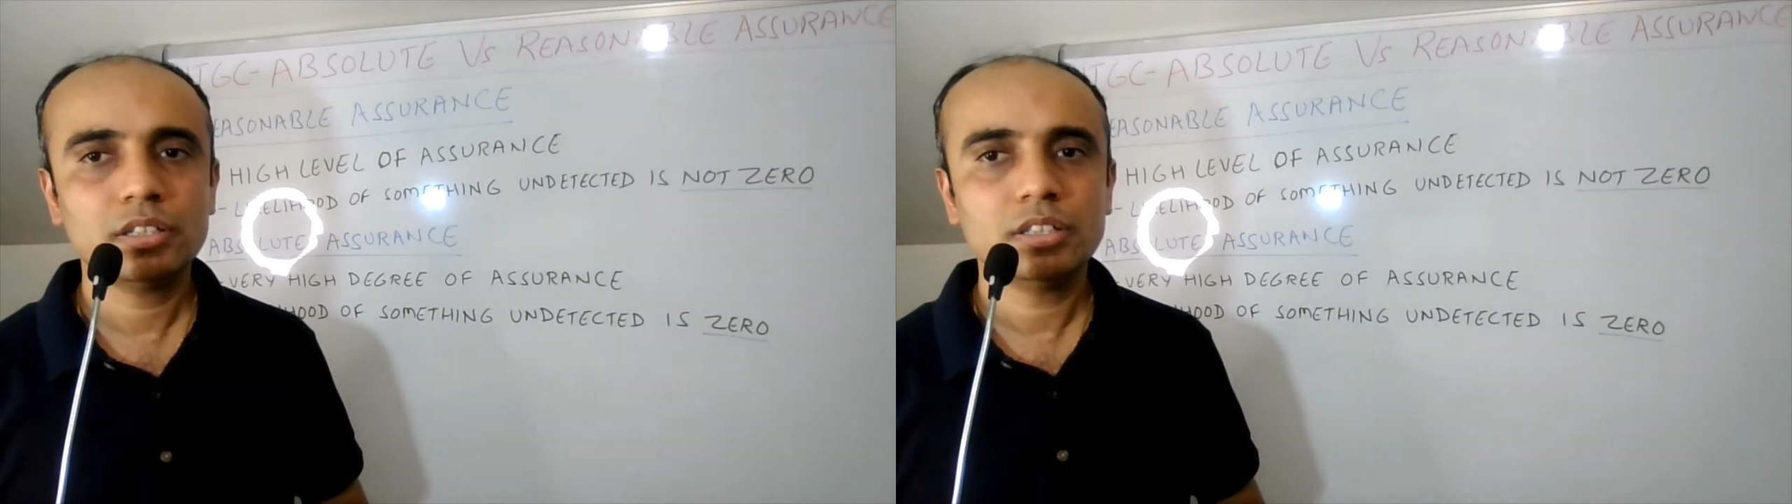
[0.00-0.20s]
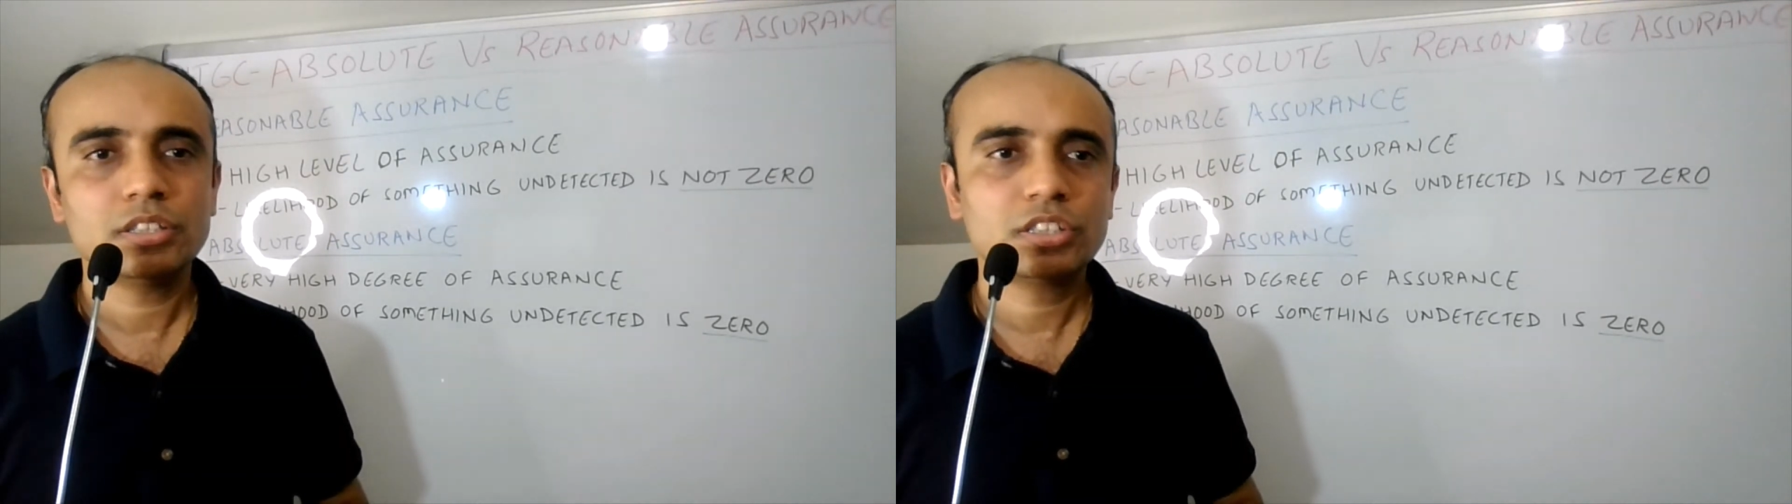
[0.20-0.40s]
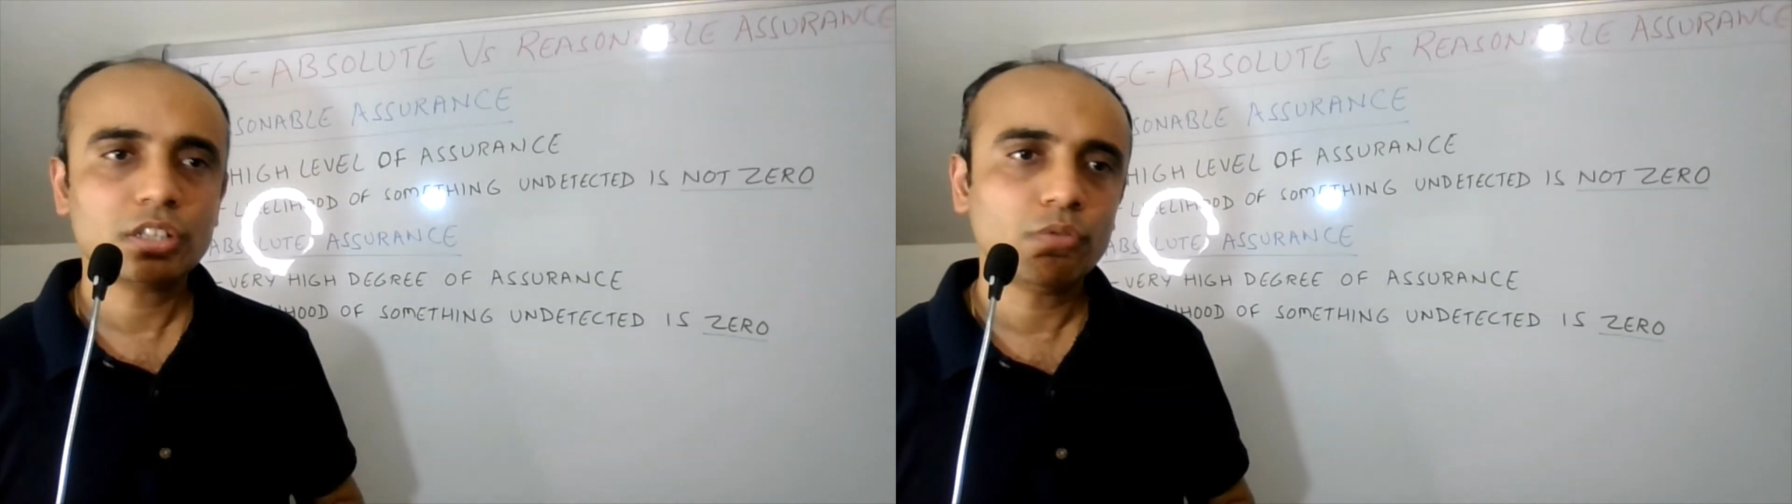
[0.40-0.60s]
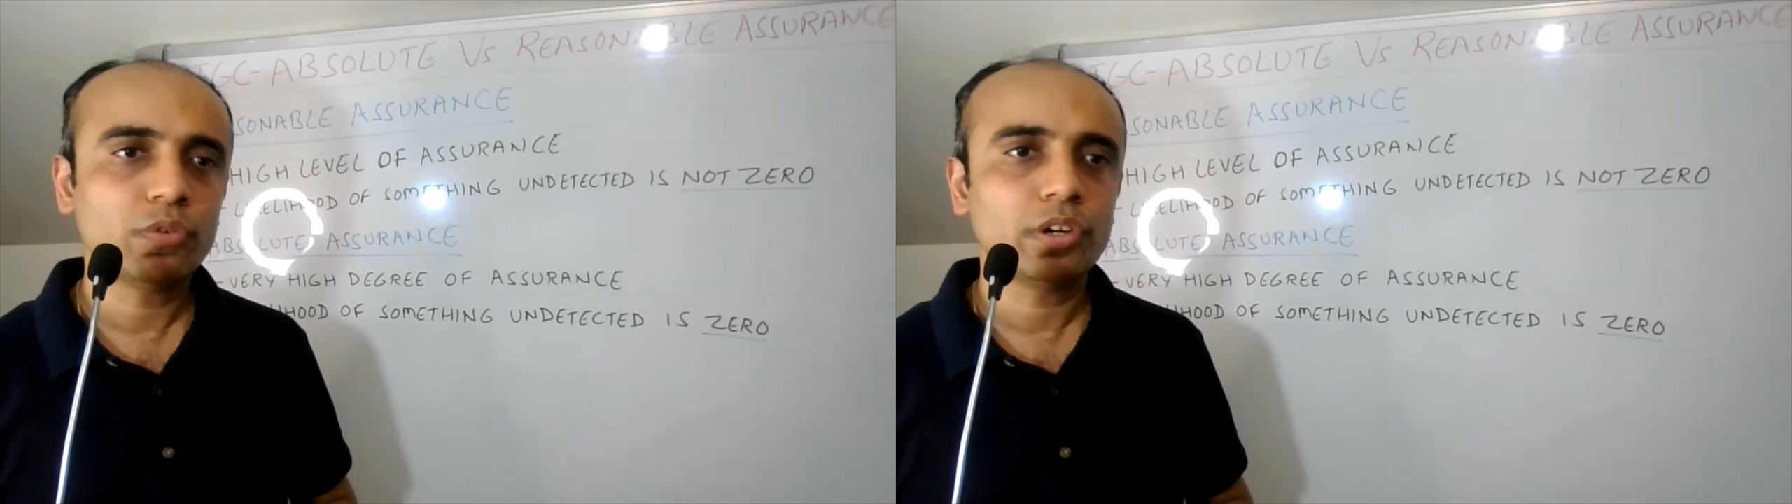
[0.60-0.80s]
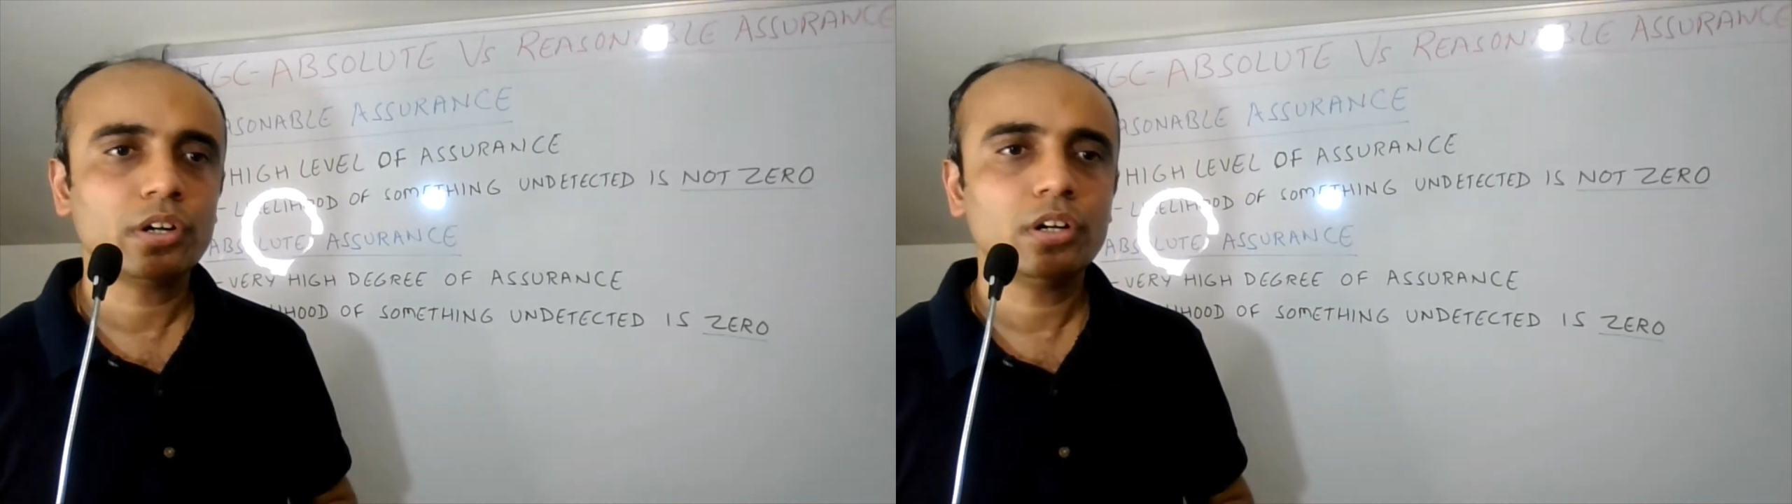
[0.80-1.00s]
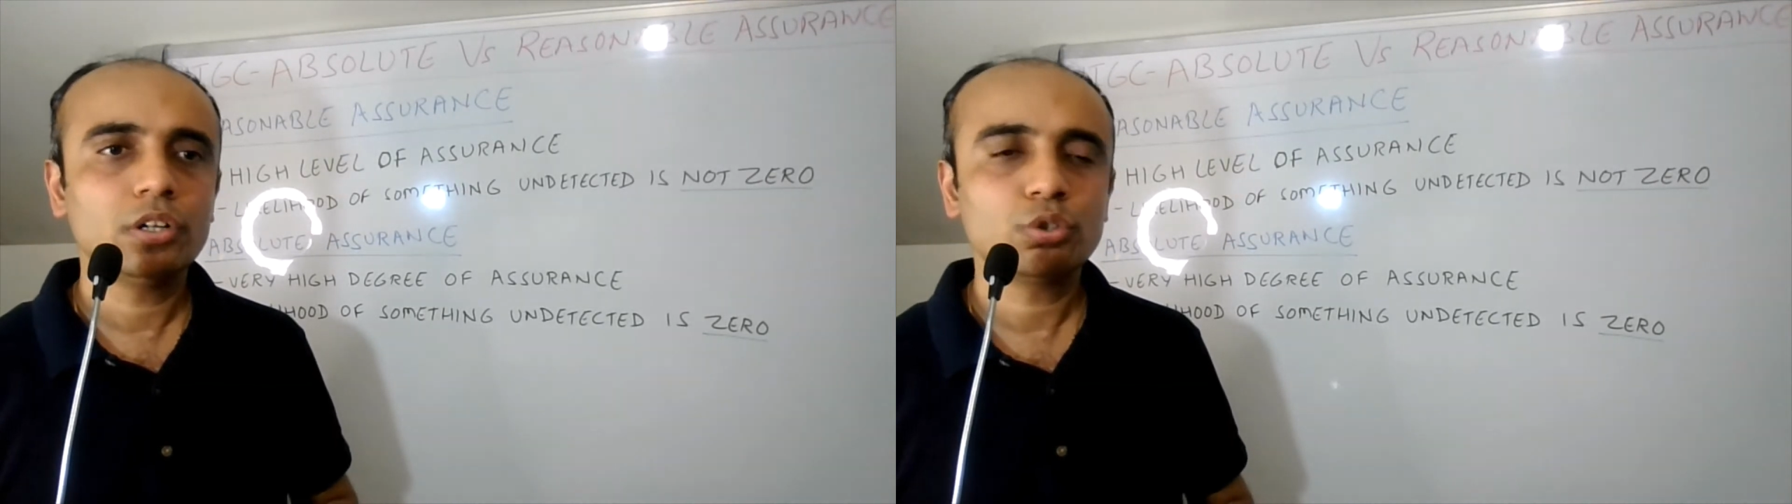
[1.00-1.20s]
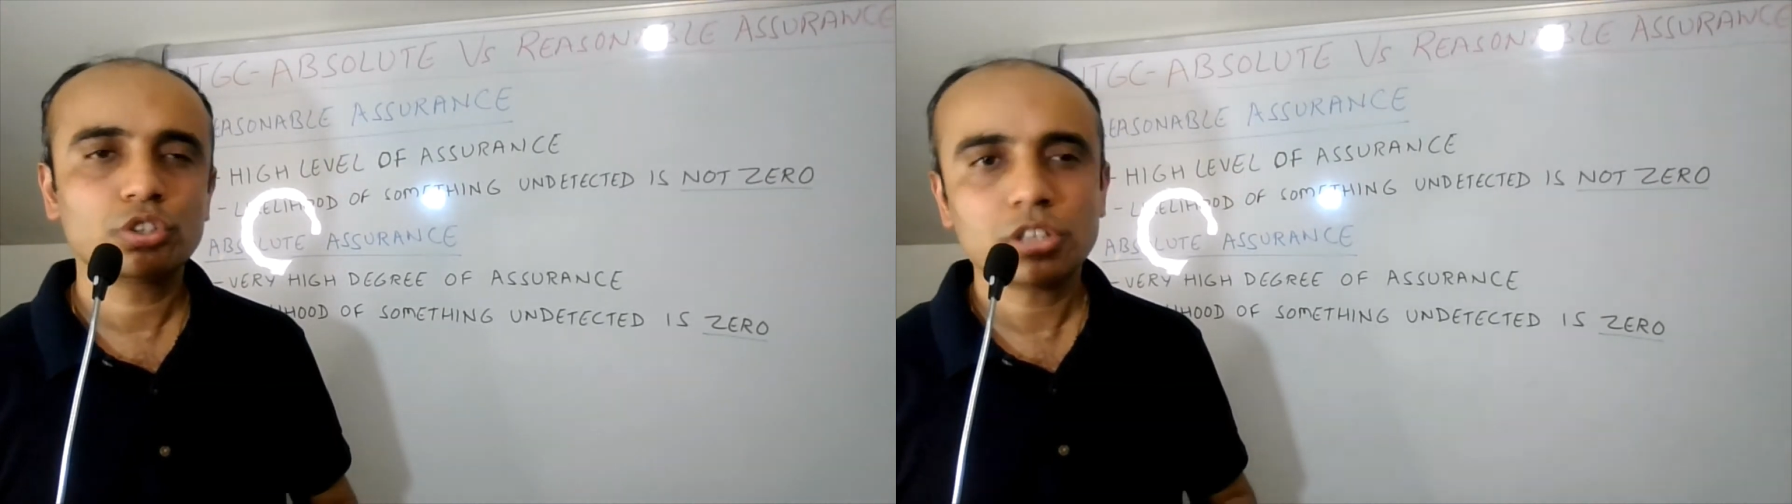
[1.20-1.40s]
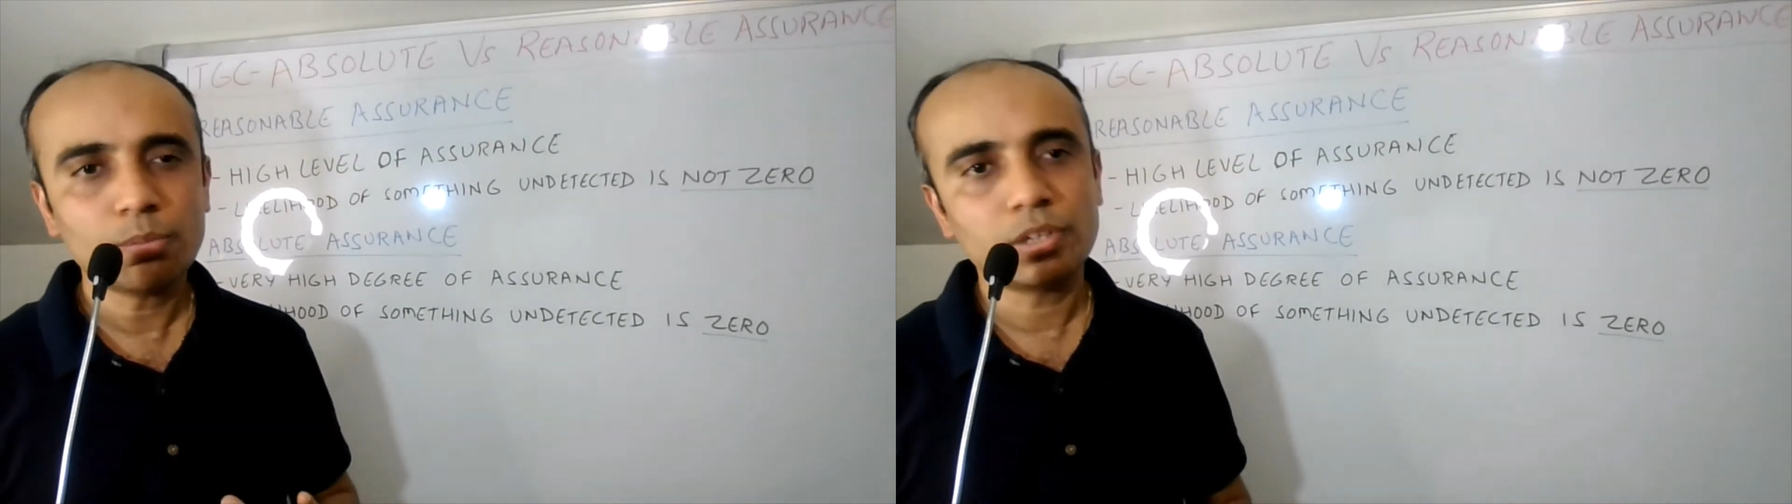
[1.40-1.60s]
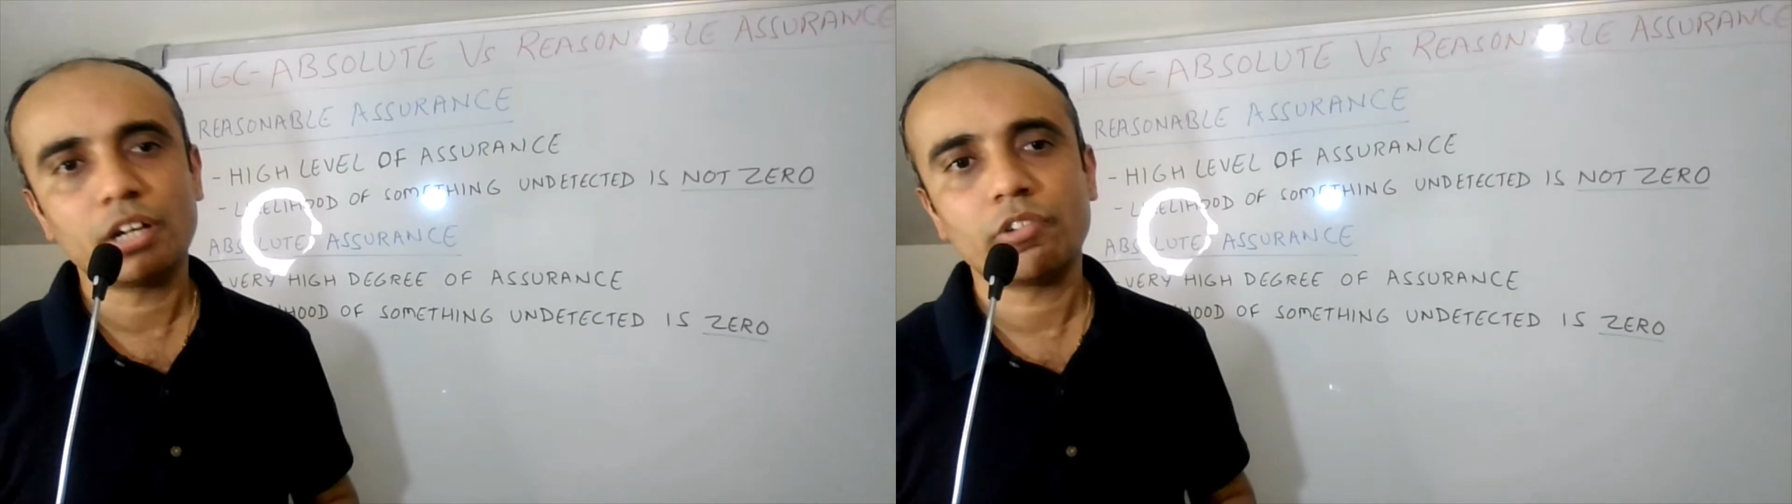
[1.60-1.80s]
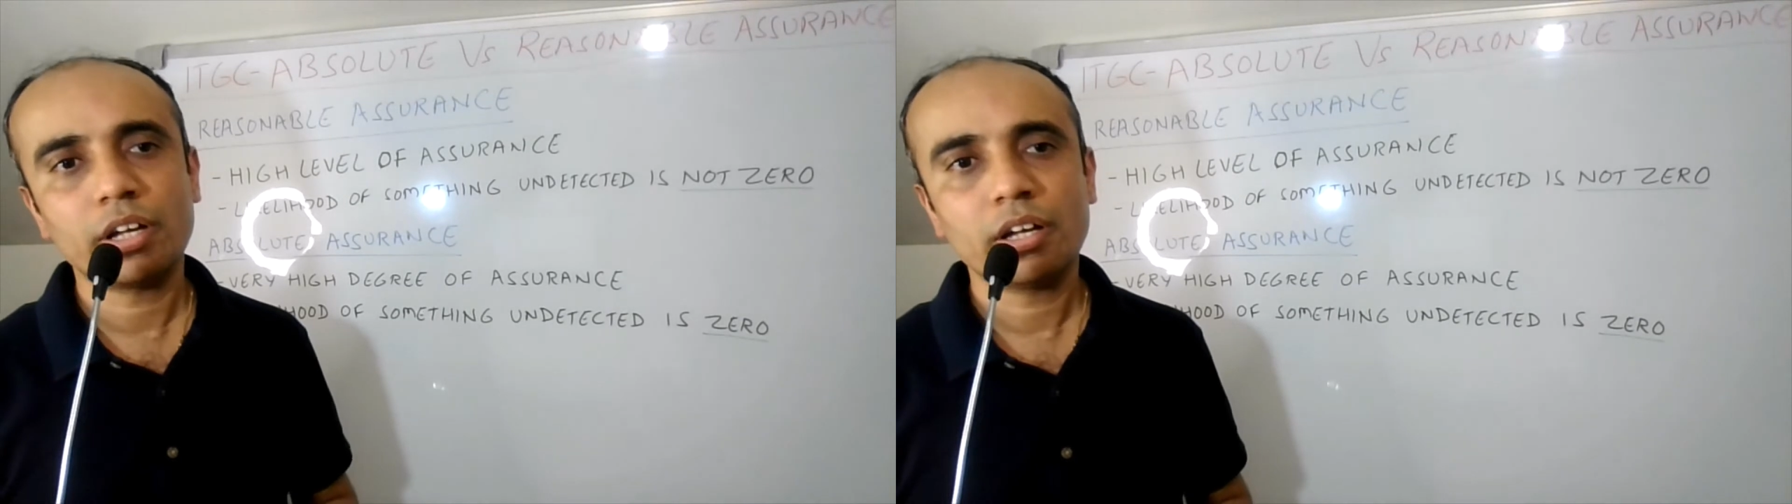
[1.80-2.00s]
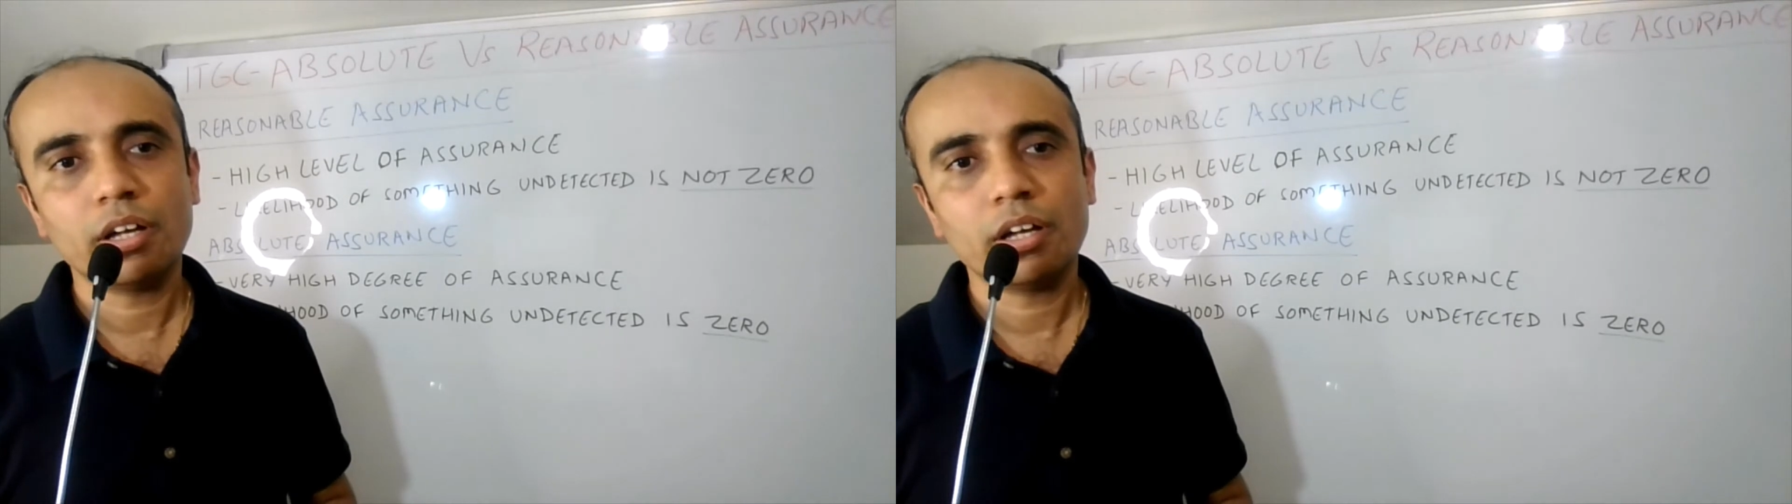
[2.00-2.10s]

somewhere to some degree